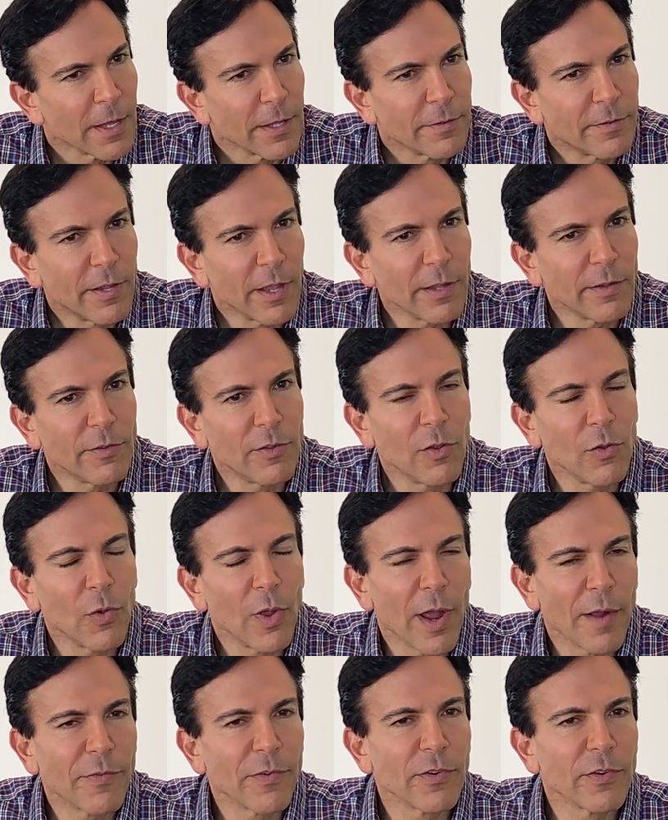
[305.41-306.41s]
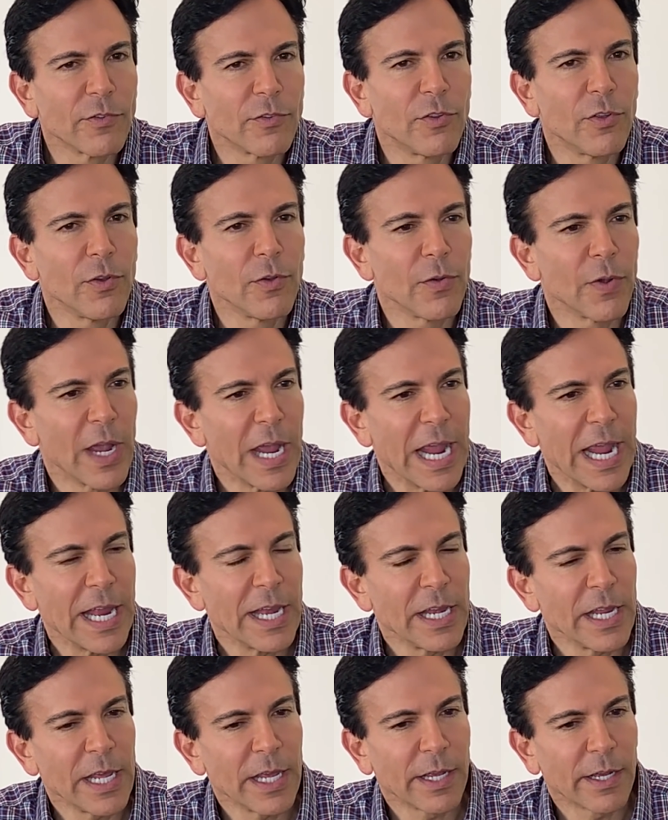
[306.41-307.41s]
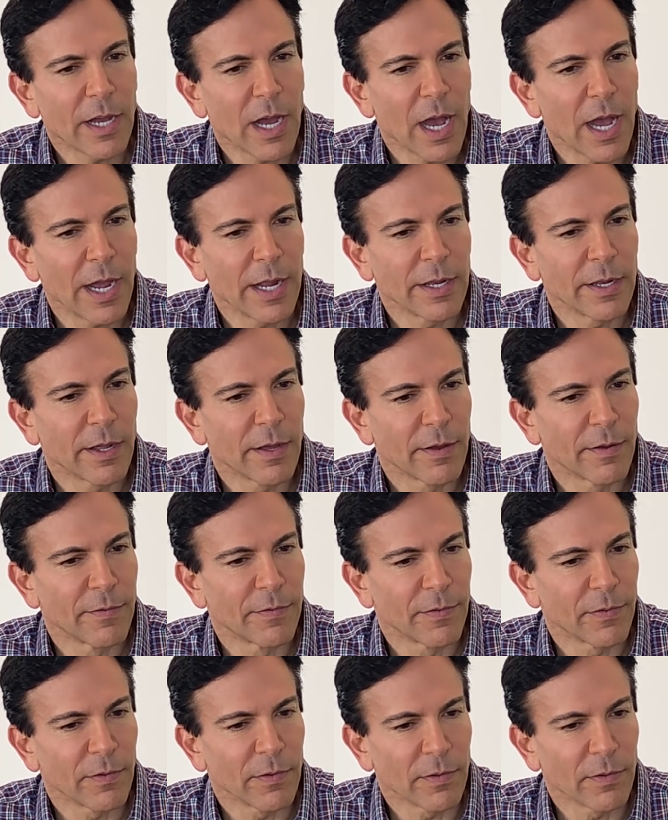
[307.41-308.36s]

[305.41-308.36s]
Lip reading: Did you ever do any kind of